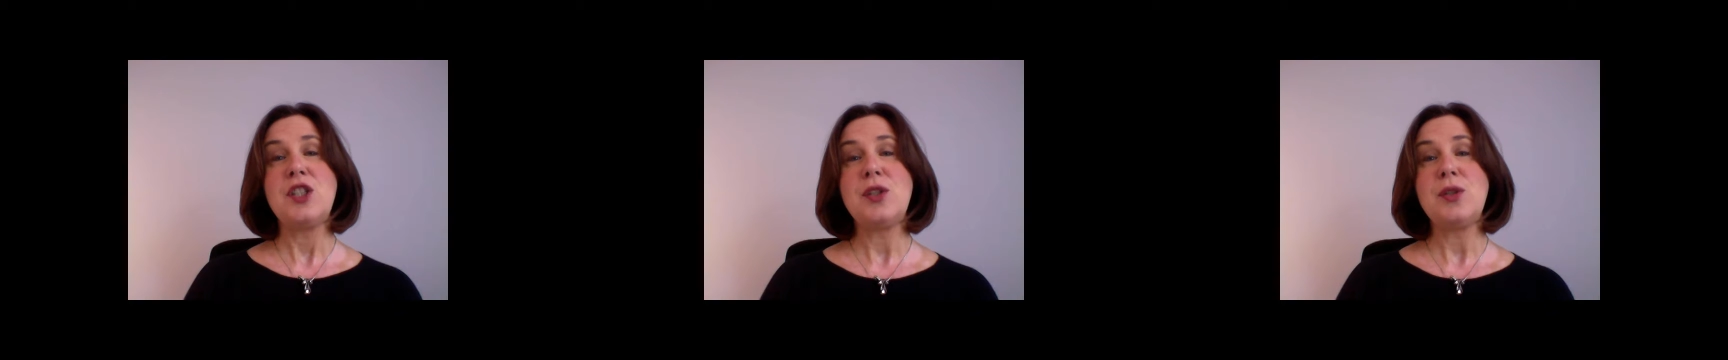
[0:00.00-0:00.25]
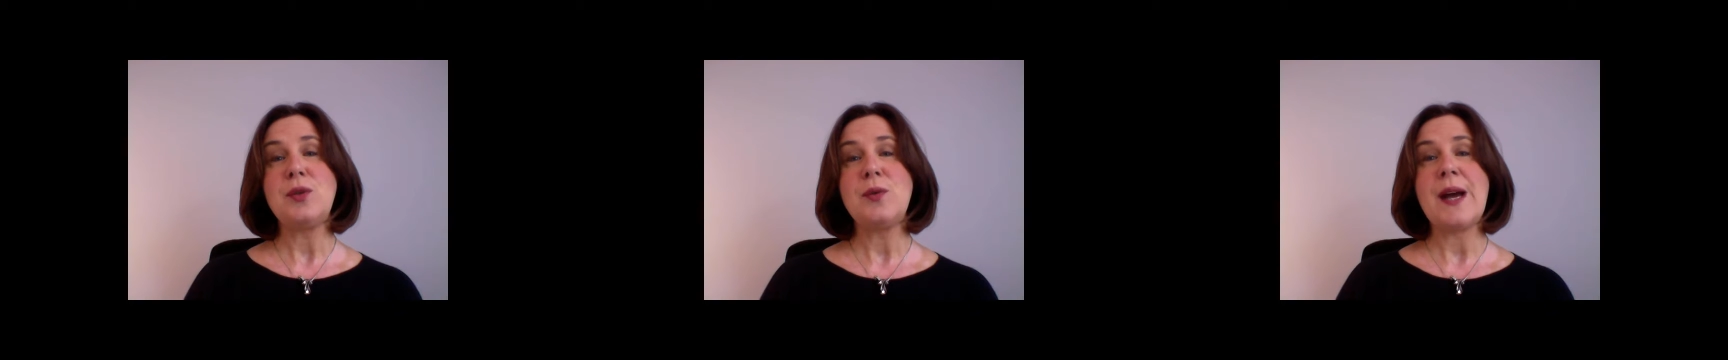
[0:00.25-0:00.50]

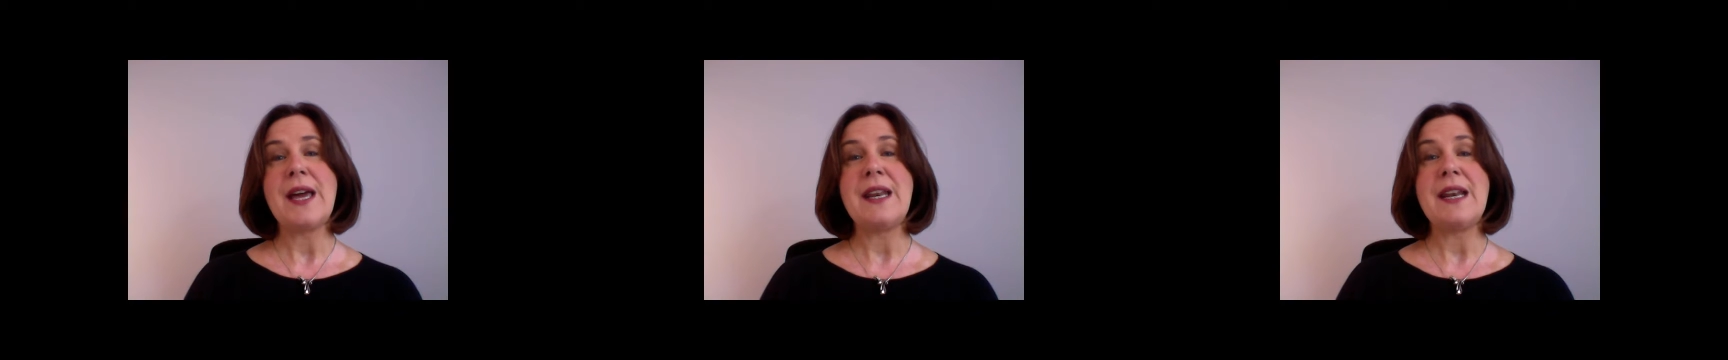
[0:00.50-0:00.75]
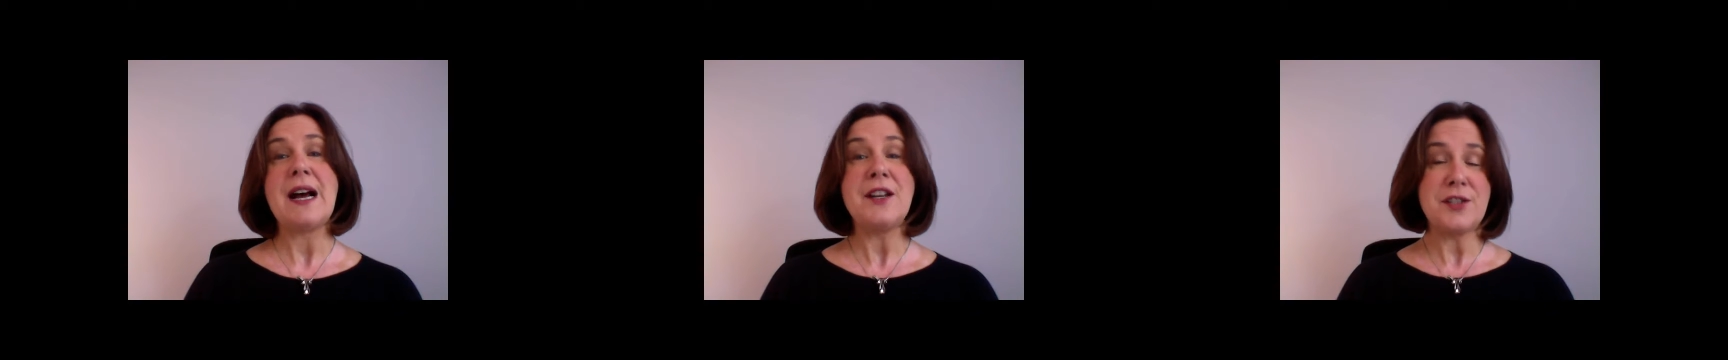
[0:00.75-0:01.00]
to
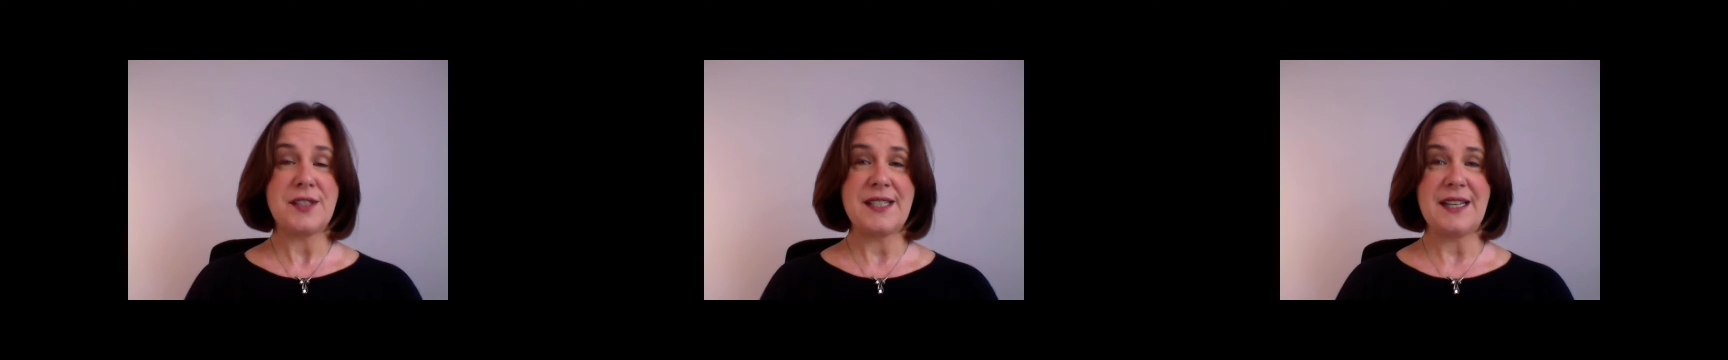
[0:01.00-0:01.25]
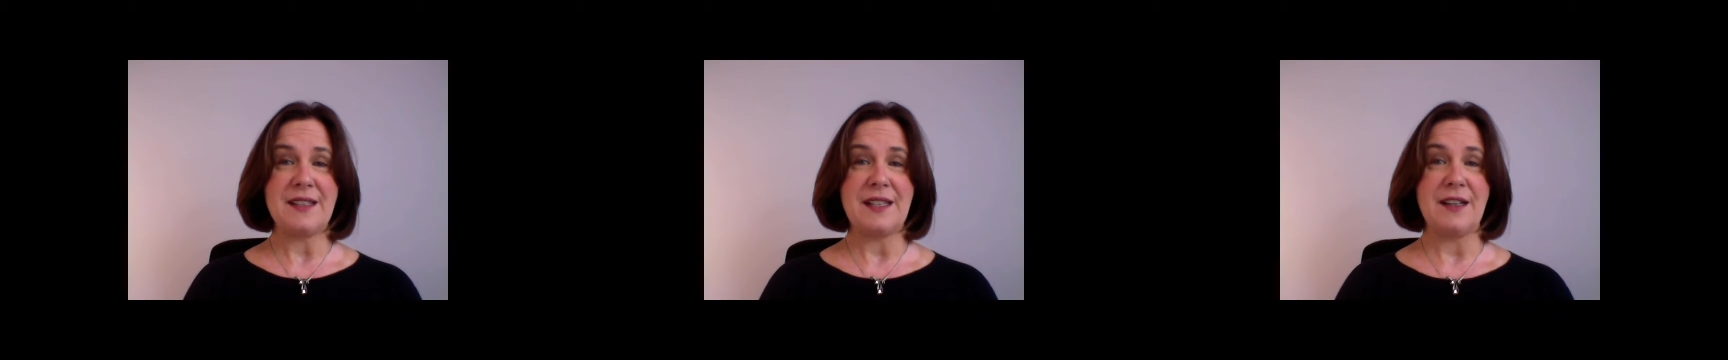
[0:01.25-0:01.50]
an
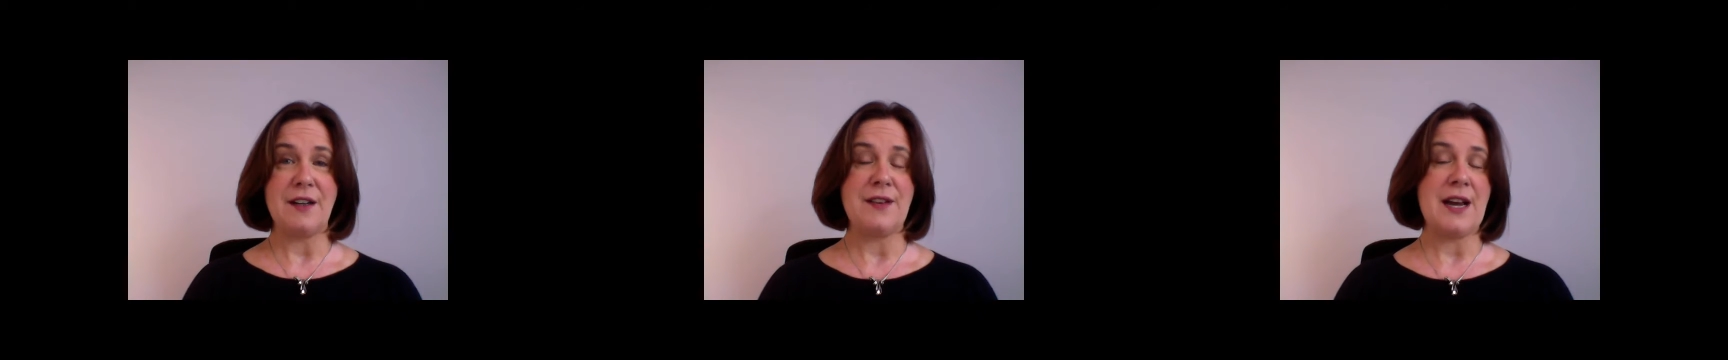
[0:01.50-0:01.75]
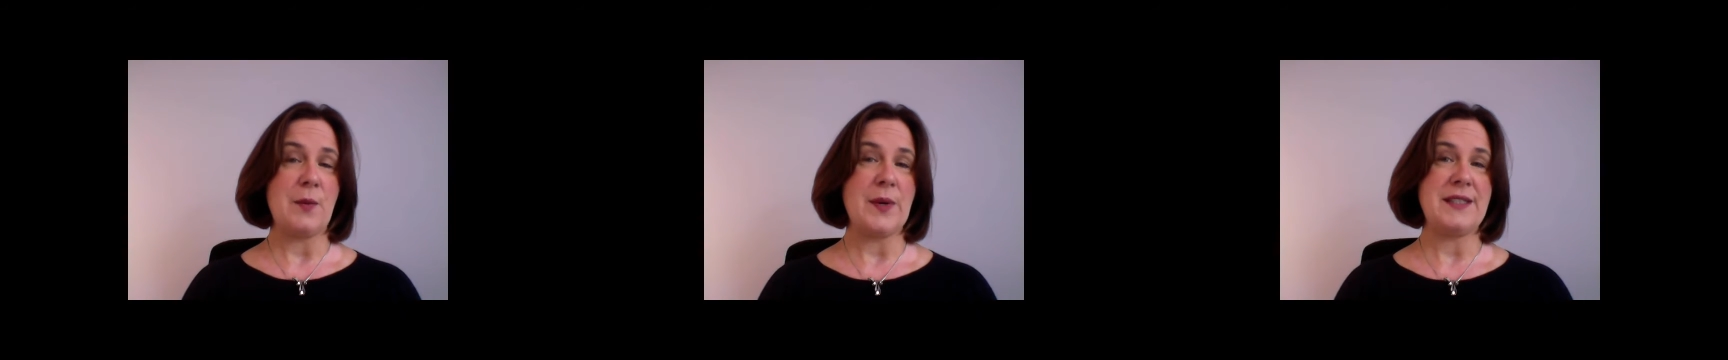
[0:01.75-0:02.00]
understanding of
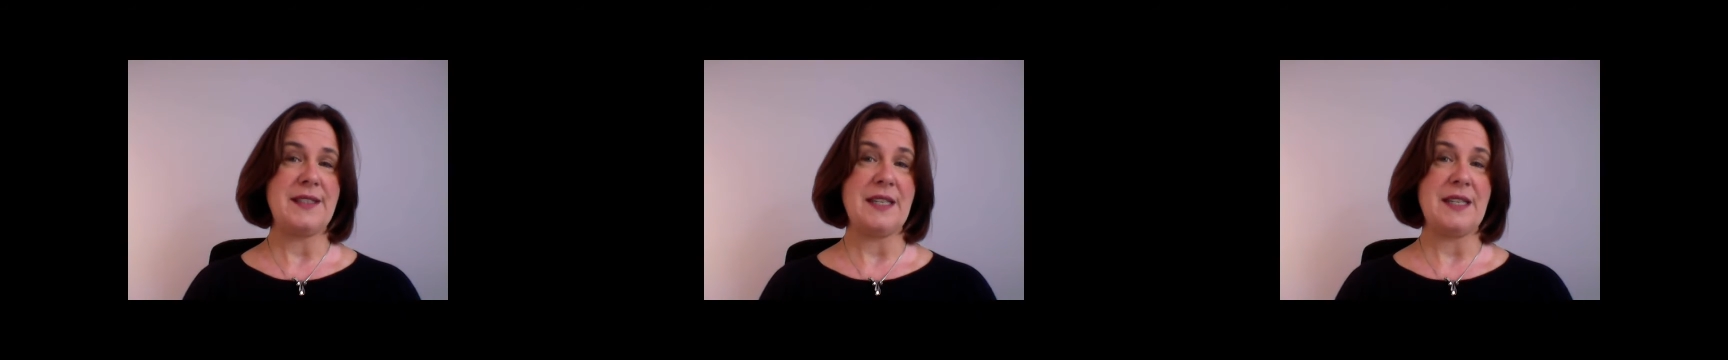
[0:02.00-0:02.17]
how we